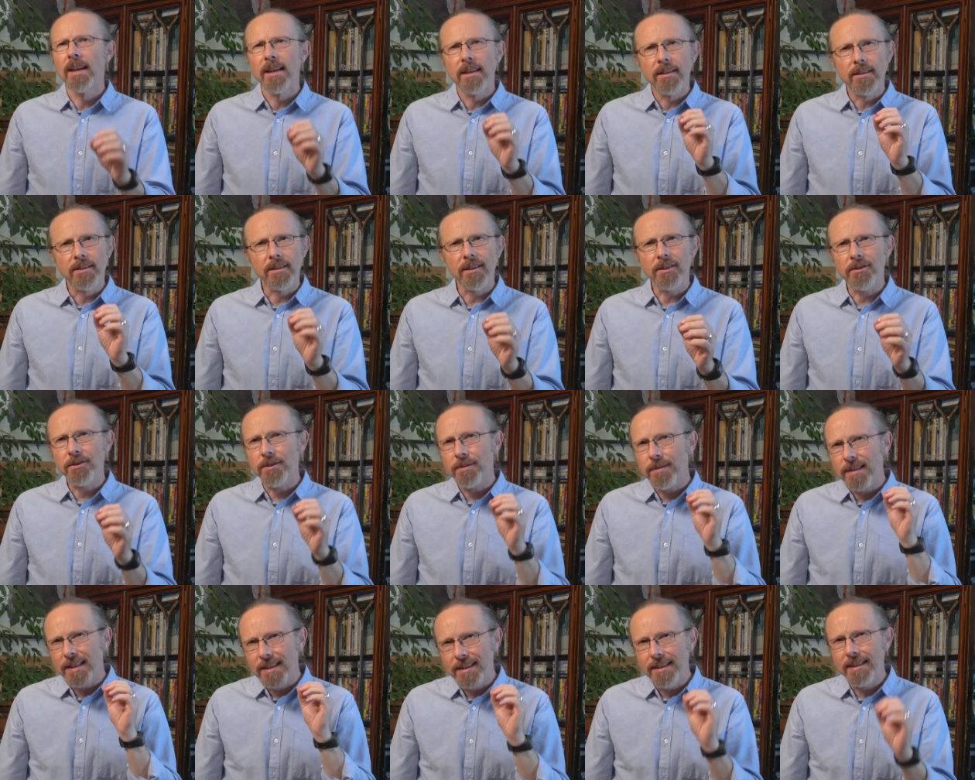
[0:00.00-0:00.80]

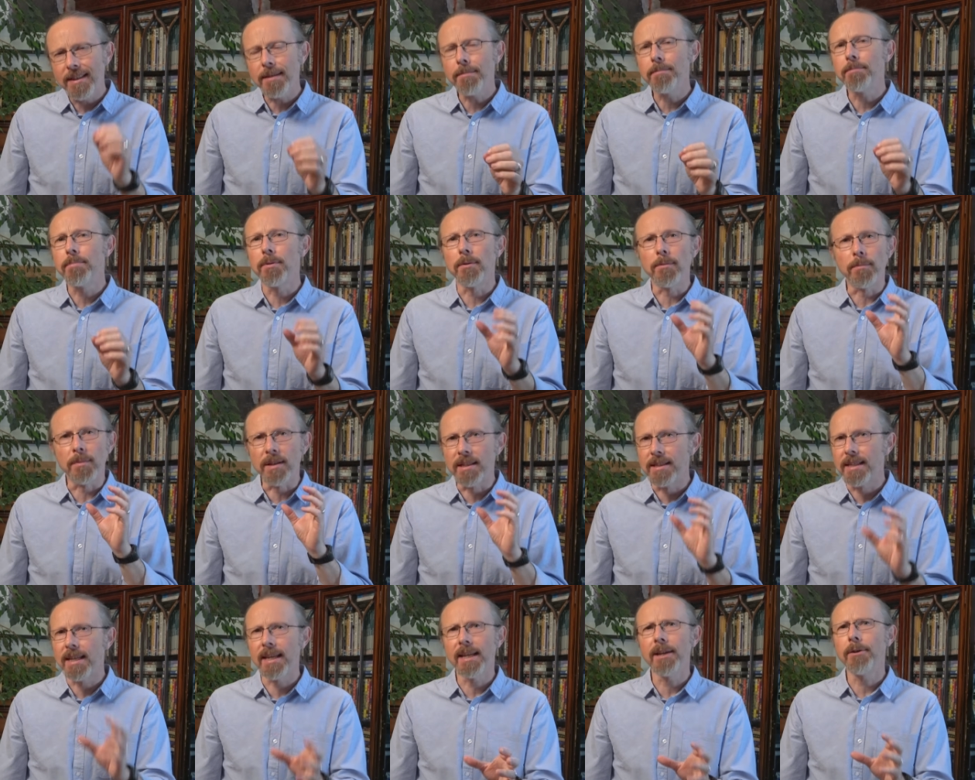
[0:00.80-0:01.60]
such simple
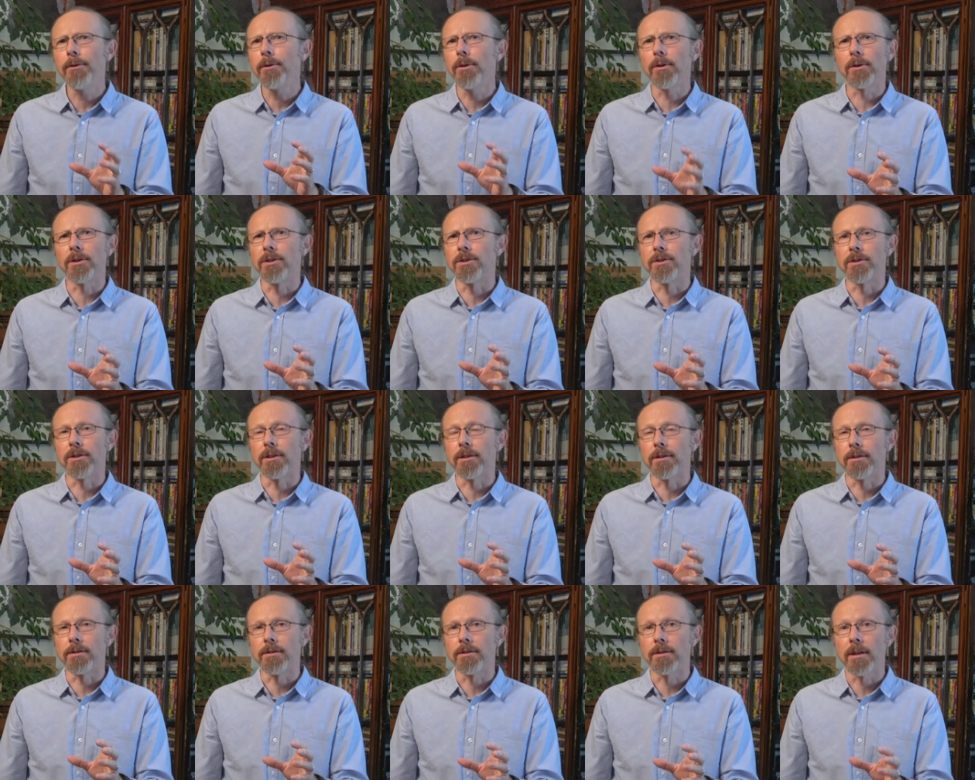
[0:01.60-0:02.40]
material
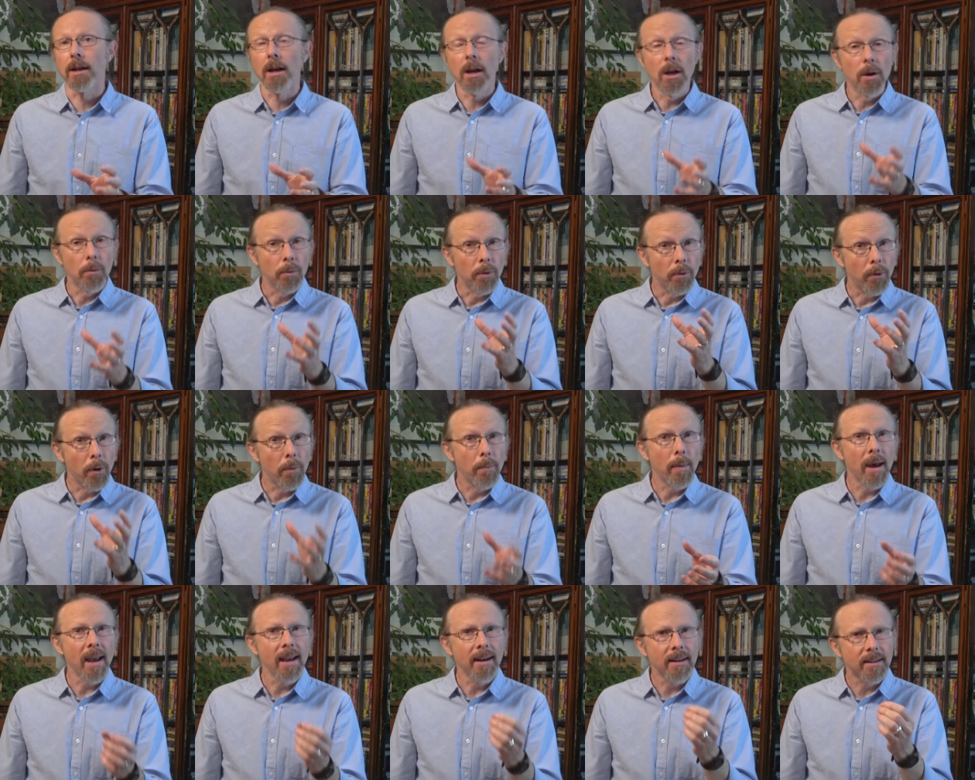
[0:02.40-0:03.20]
concerns will
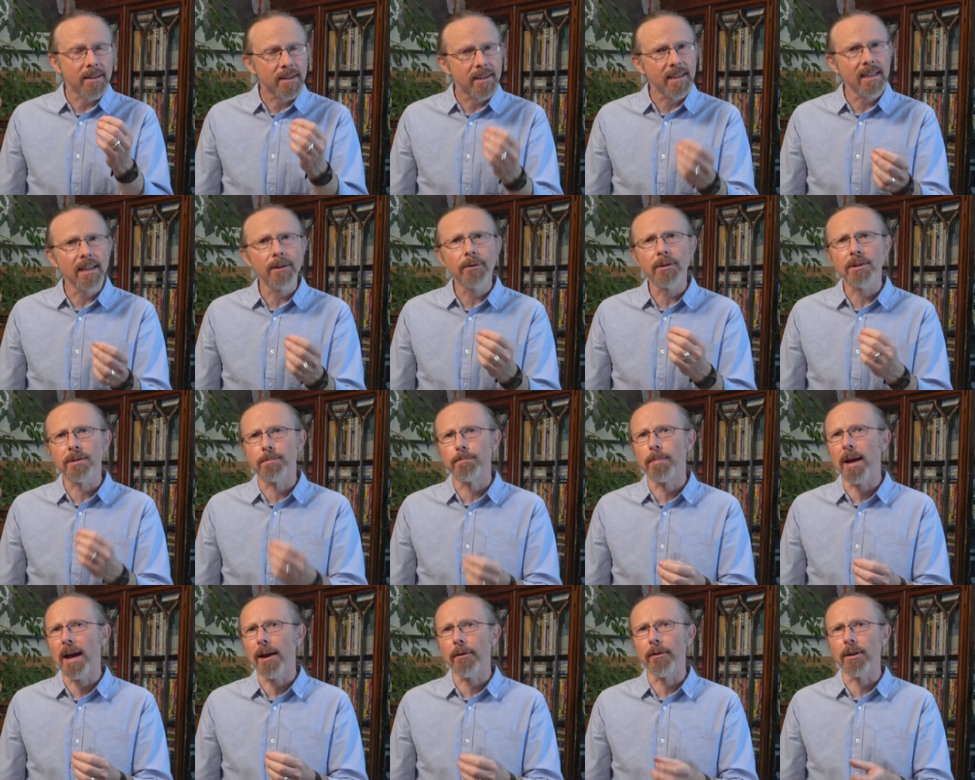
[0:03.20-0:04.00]
remain a serious
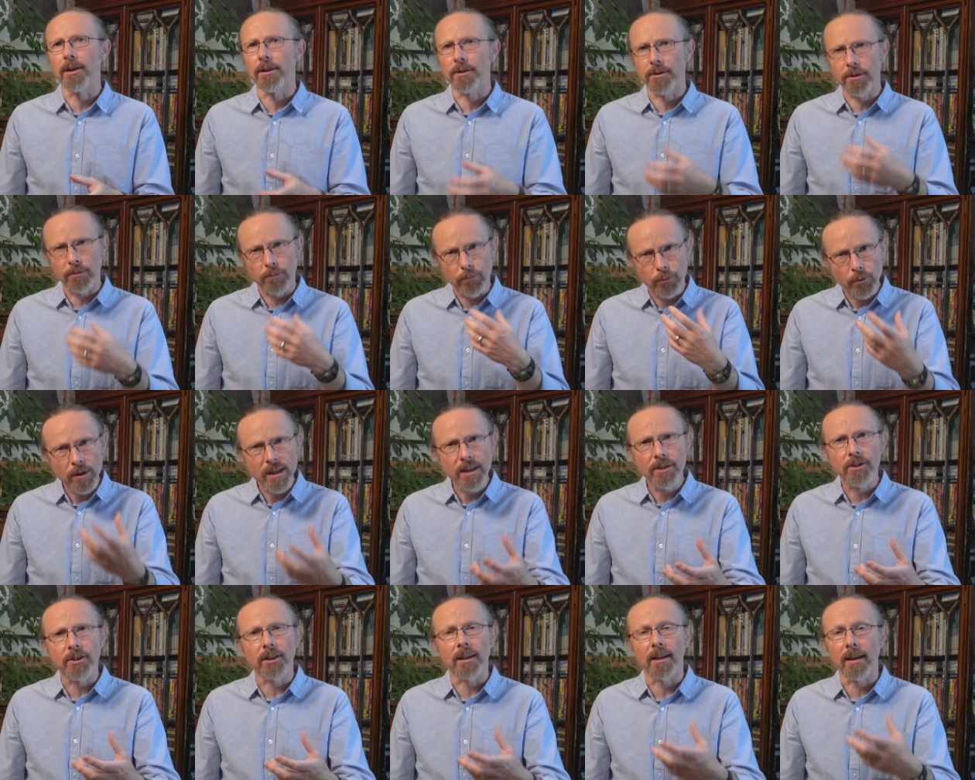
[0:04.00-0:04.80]
barrier to
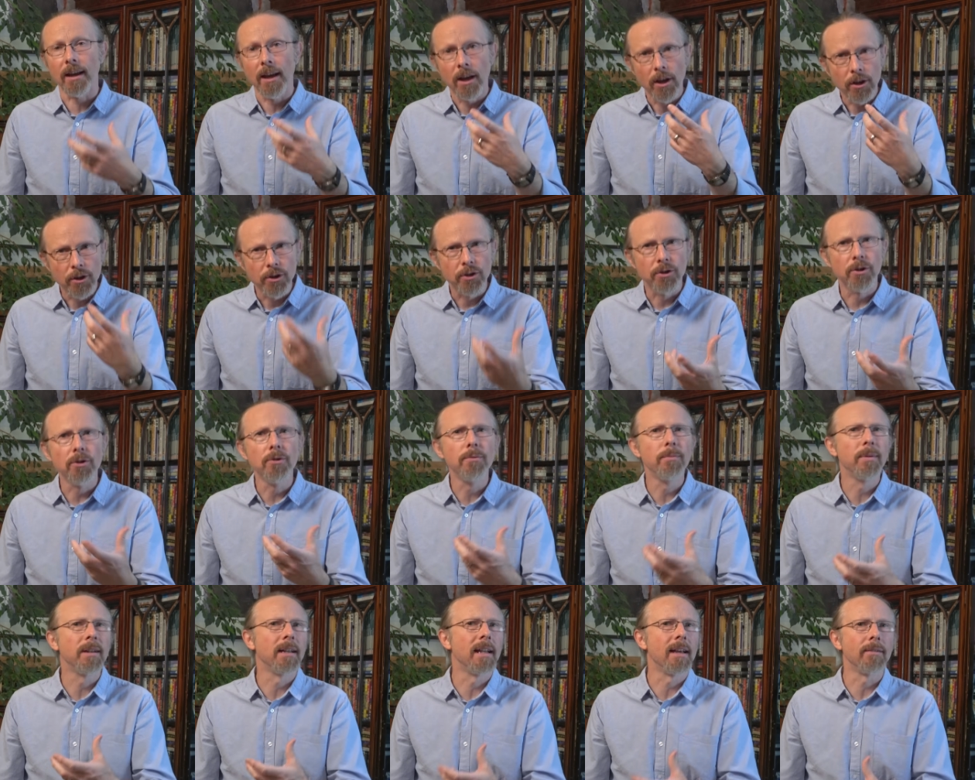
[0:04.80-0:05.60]
reaching
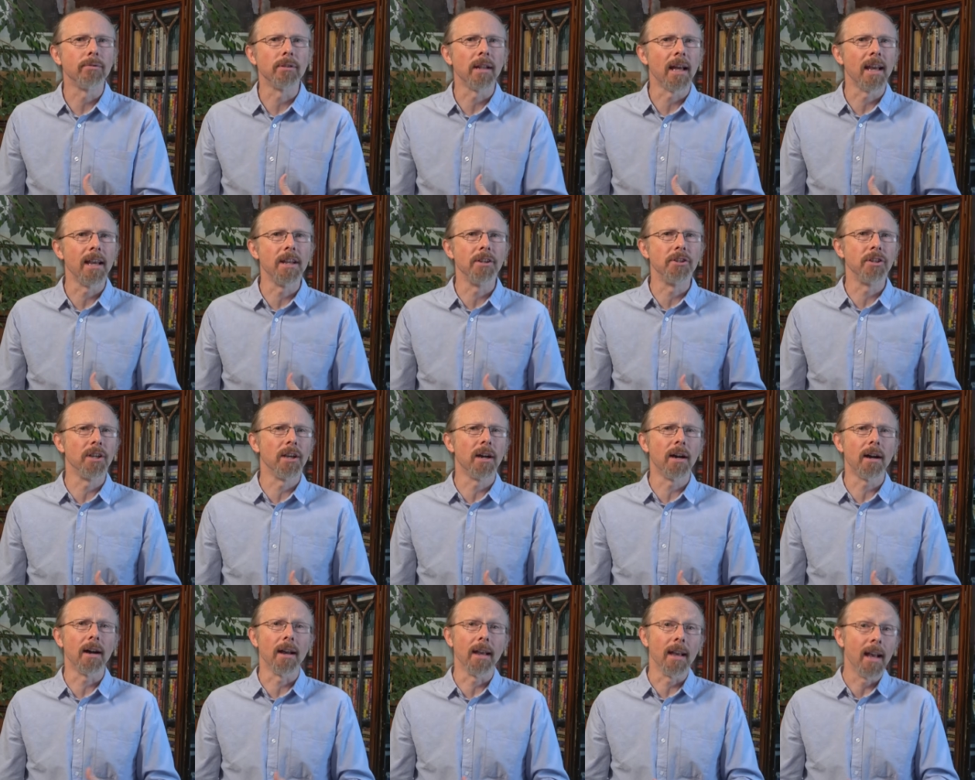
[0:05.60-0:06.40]
human level
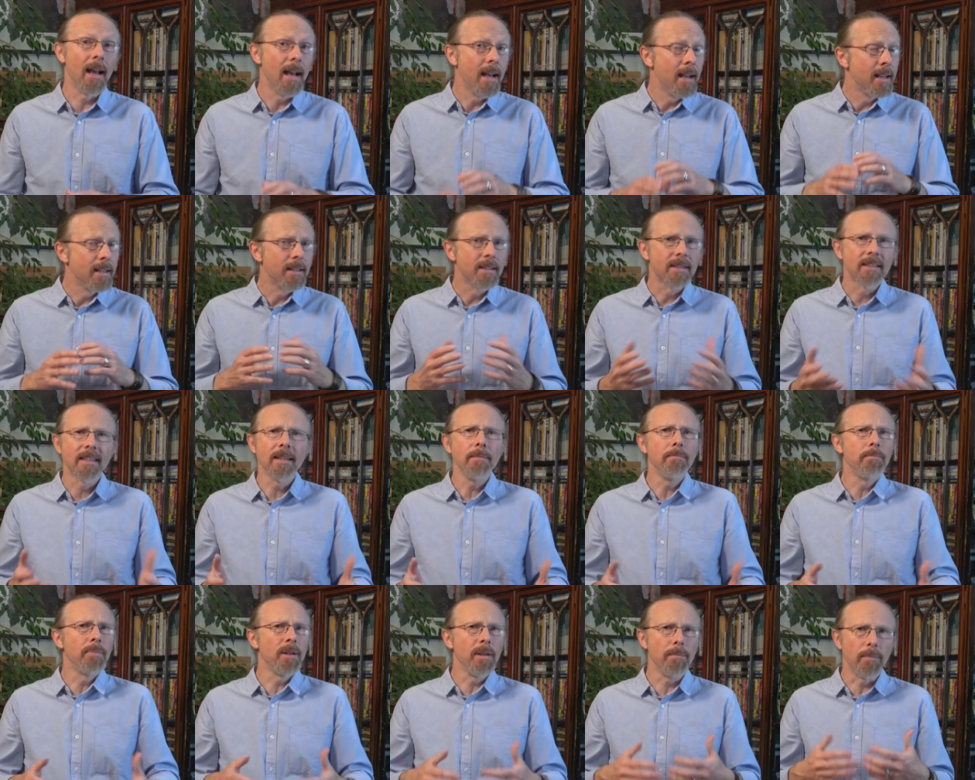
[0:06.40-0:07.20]
AGI
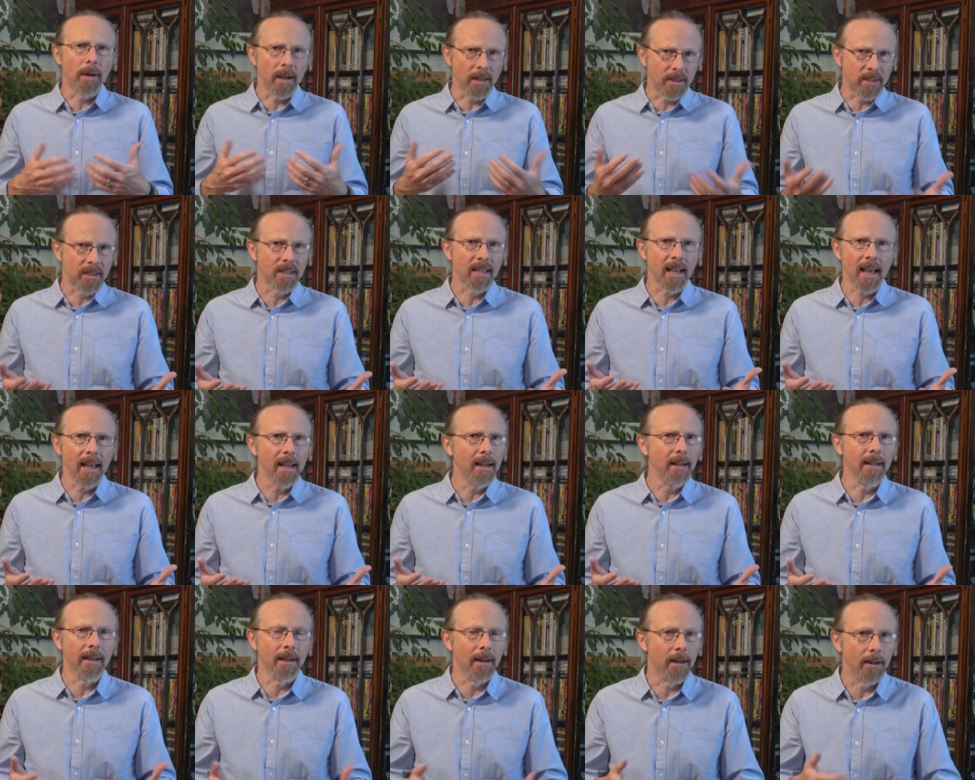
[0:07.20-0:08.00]
simply by
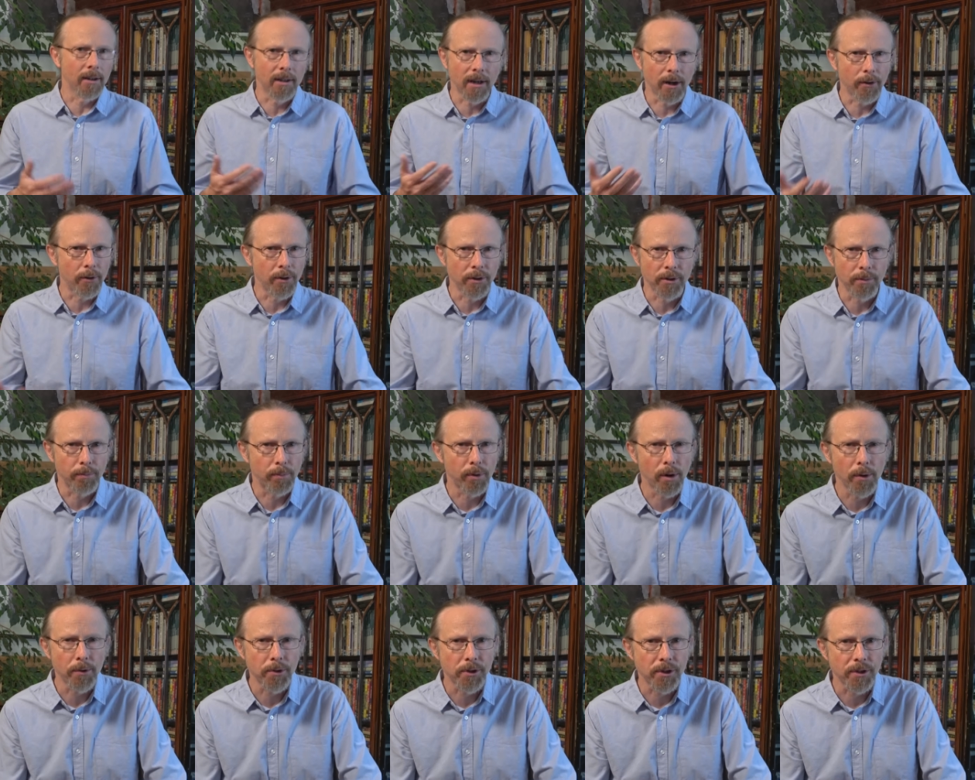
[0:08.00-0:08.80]
scaling our current
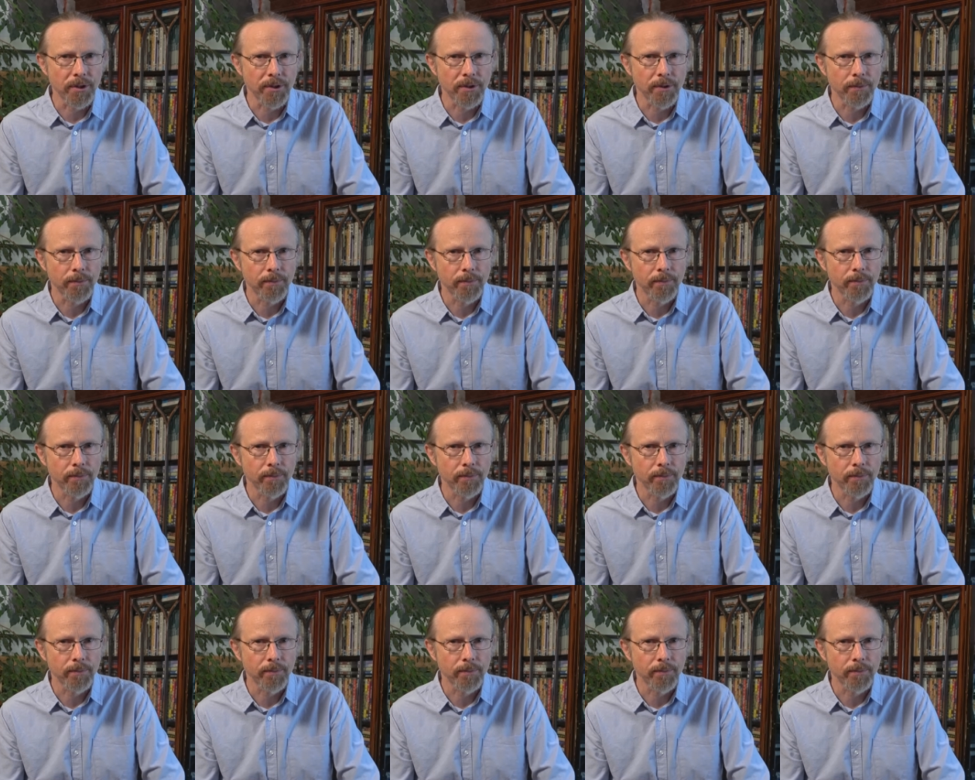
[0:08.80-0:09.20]
approaches.